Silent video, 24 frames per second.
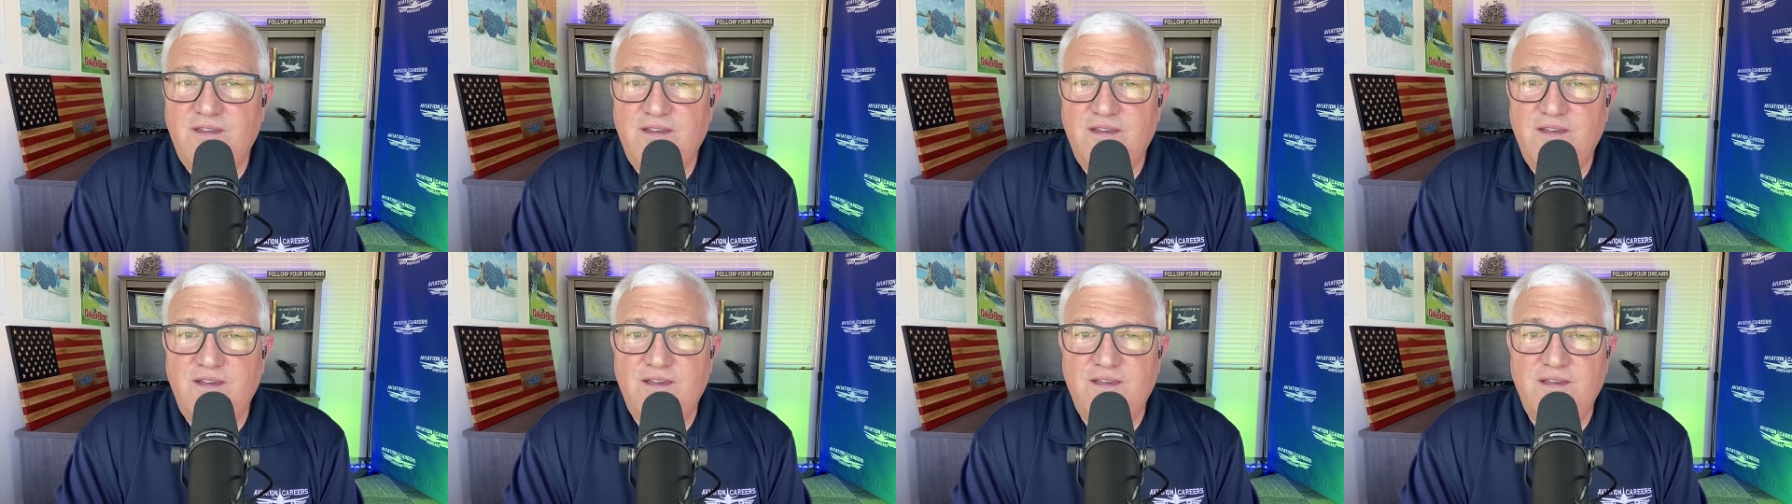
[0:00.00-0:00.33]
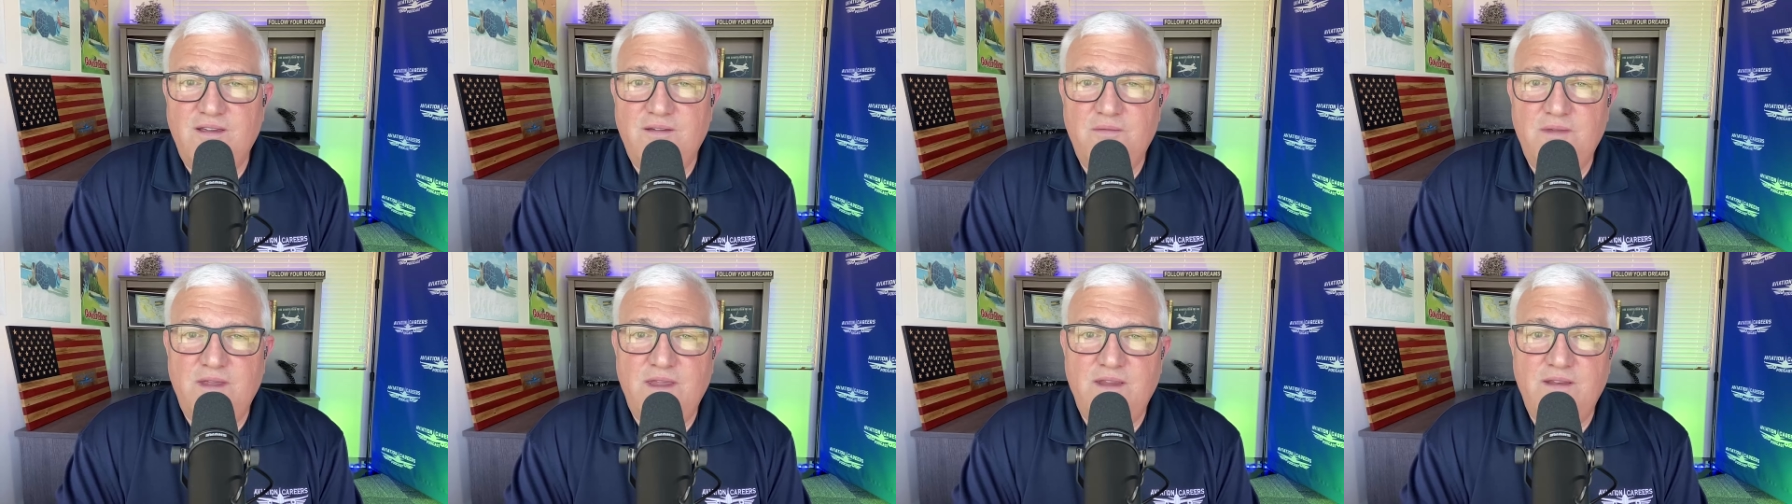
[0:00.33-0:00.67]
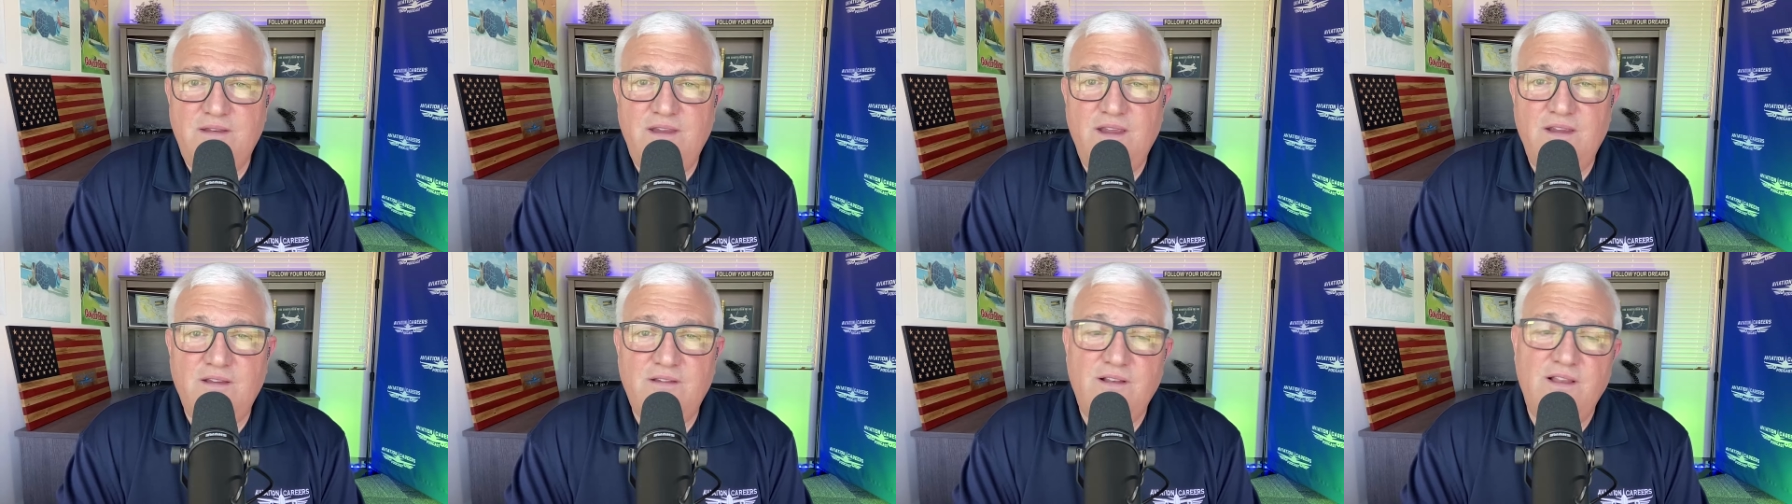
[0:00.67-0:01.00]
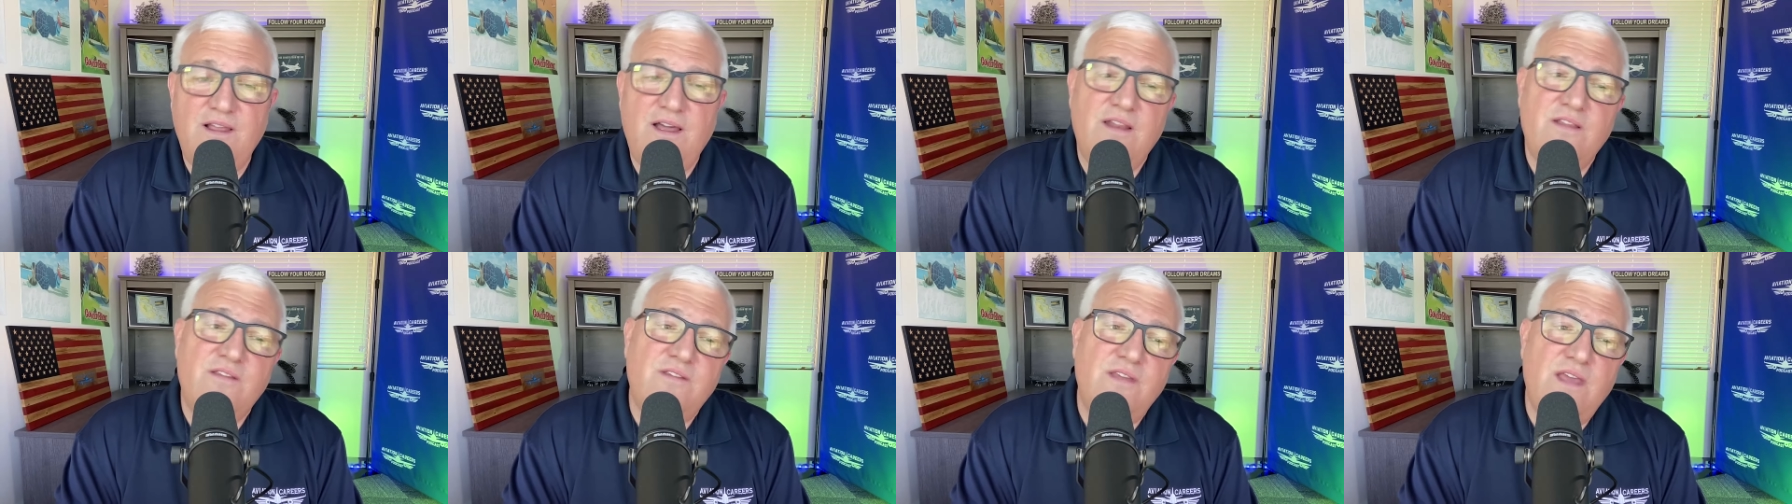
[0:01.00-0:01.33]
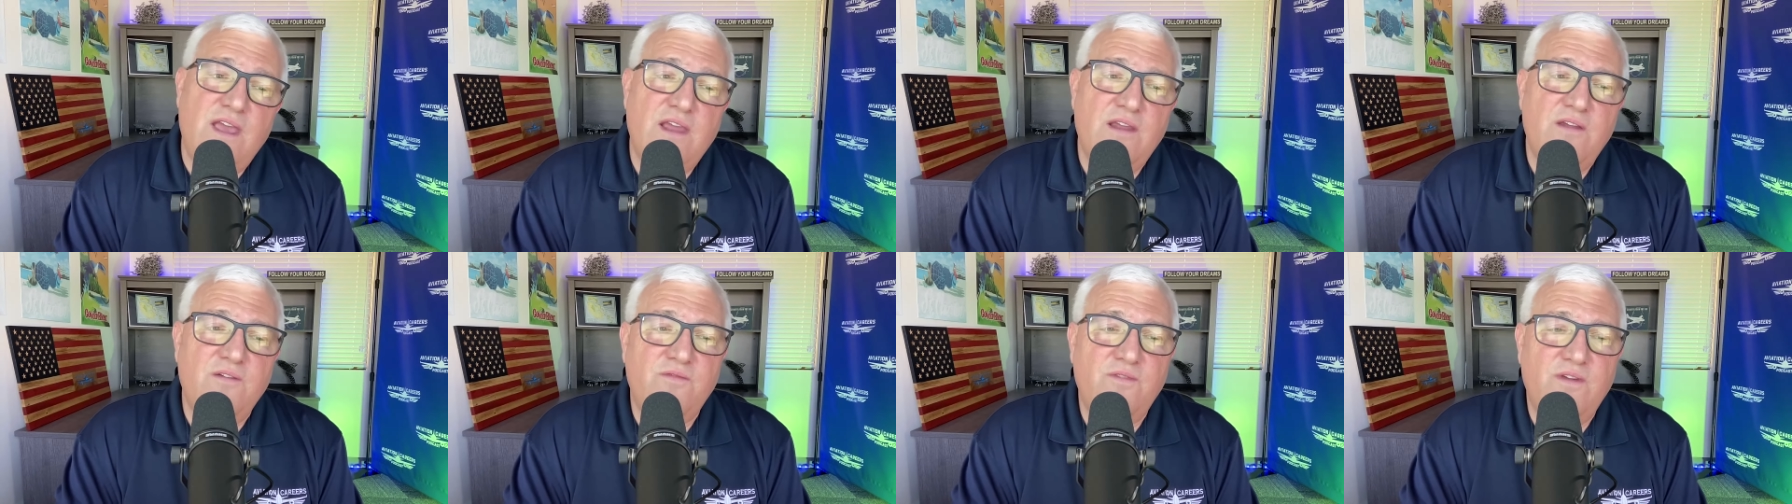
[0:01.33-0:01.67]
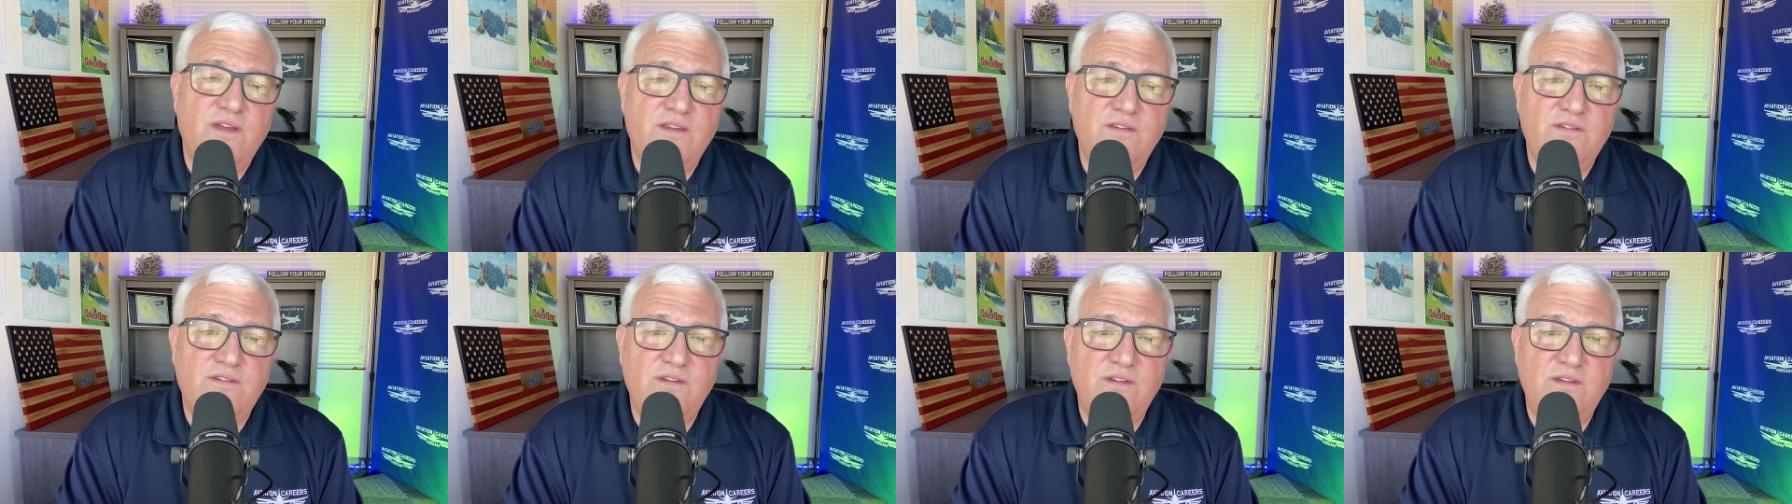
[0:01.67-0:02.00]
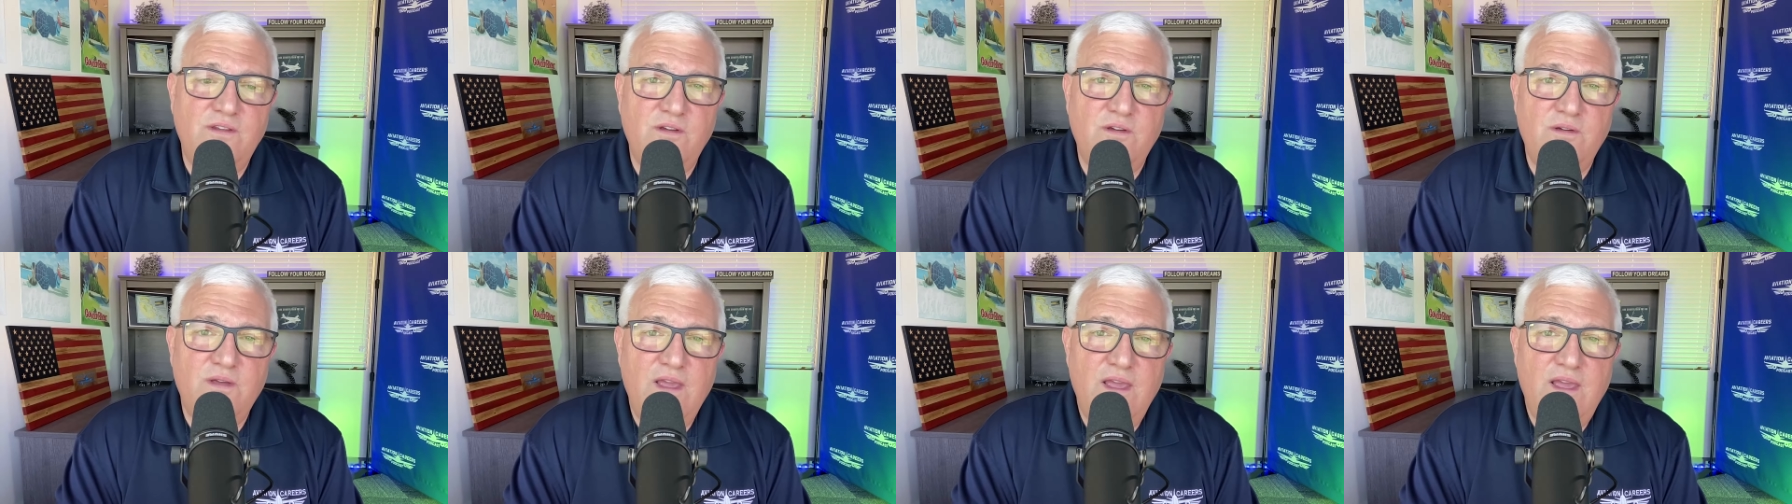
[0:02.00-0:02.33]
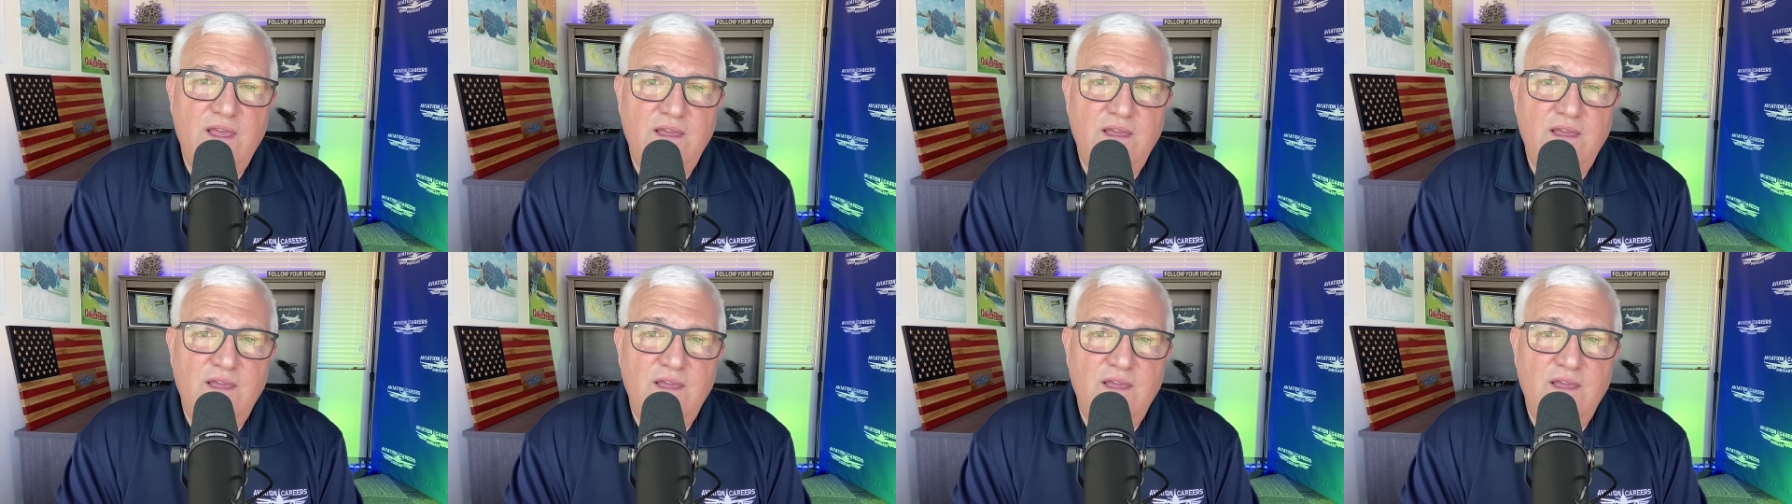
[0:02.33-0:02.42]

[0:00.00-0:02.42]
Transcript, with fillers: And it takes a lot of sacrifice too.